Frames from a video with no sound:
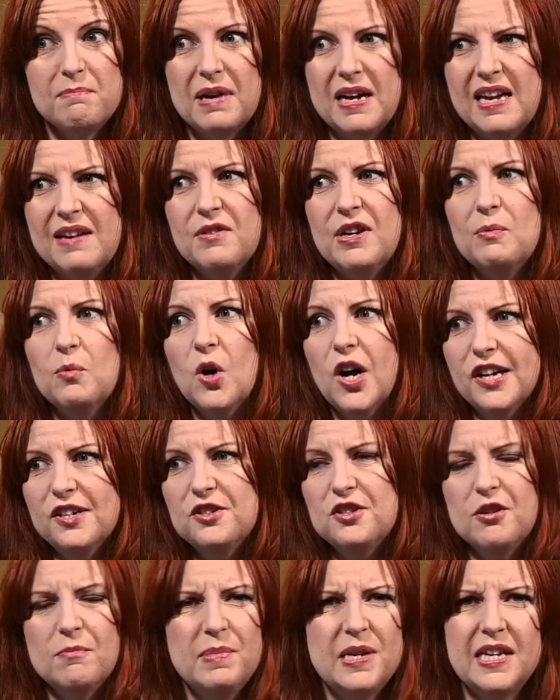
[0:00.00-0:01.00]
I even
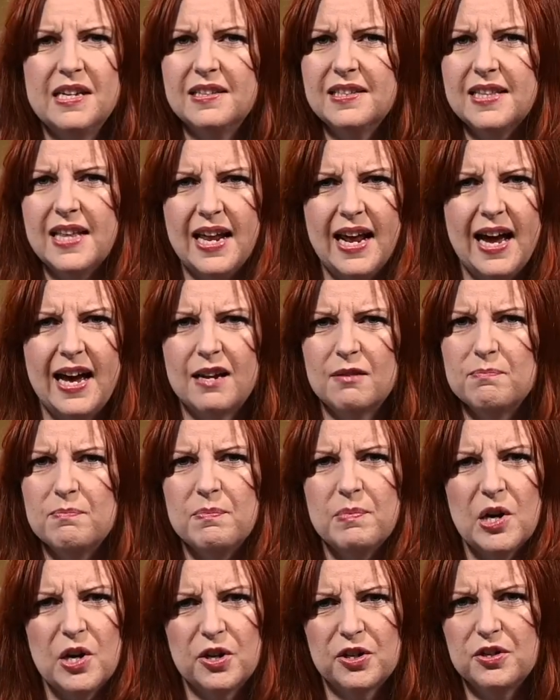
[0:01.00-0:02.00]
washed a piece that had
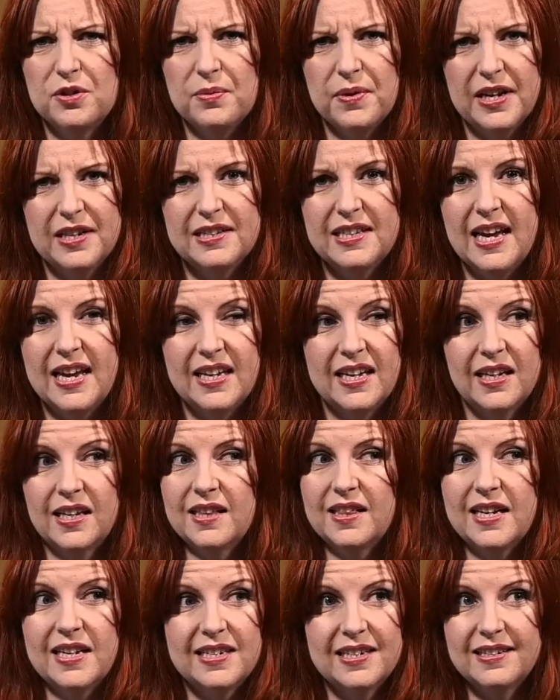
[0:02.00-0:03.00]
parked threads hanging
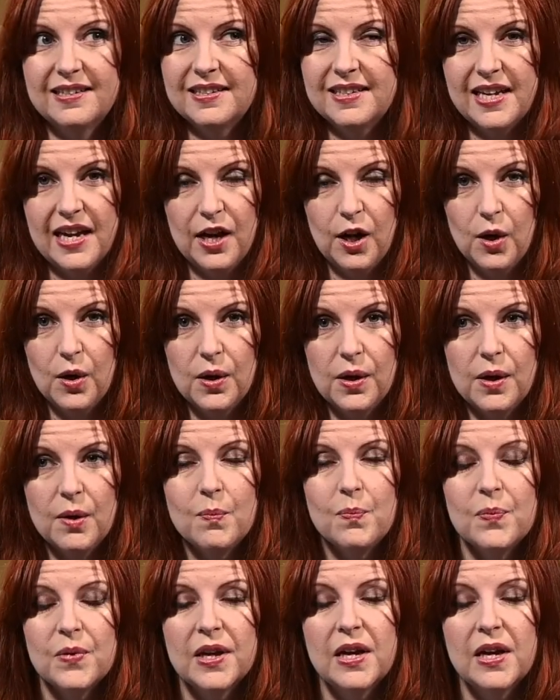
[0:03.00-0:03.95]
and they didn't tangle.